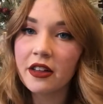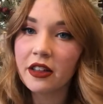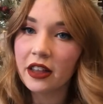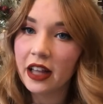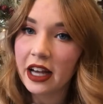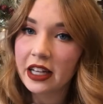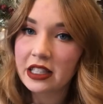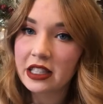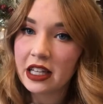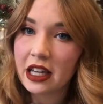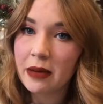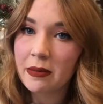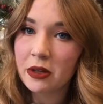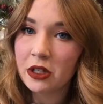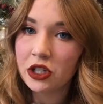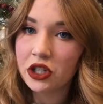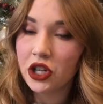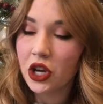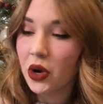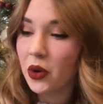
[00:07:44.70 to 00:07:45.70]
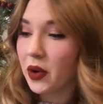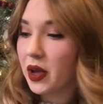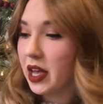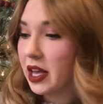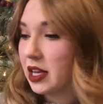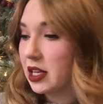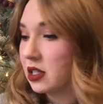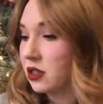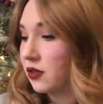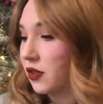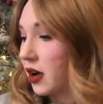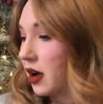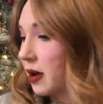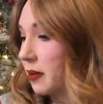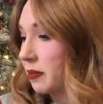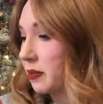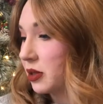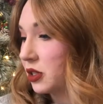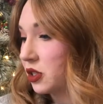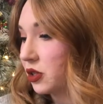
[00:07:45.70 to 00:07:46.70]
last thing I'm going to show is from
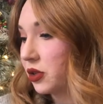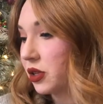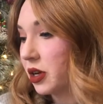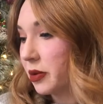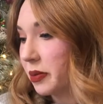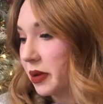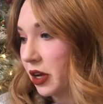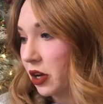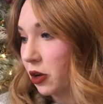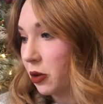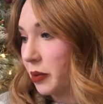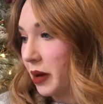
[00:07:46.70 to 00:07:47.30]
Petunia Pickle